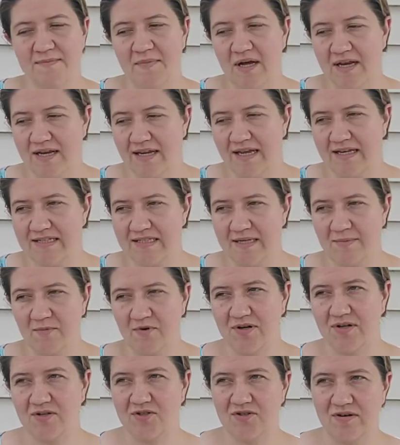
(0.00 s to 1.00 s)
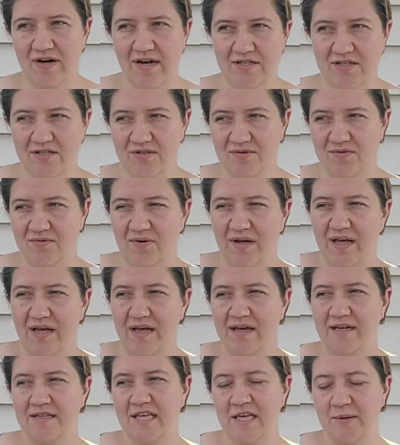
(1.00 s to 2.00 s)
Mondays, I'm going to try to
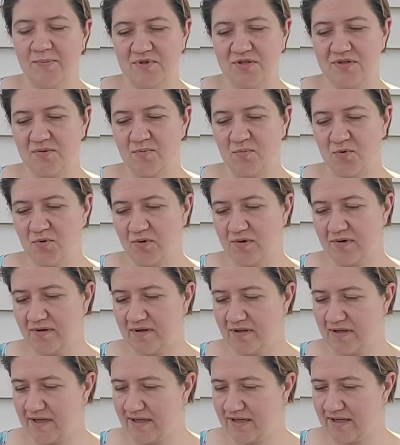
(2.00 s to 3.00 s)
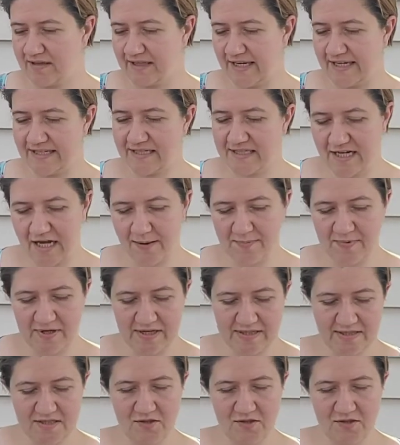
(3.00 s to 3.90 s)
keep to more uh, lace topics.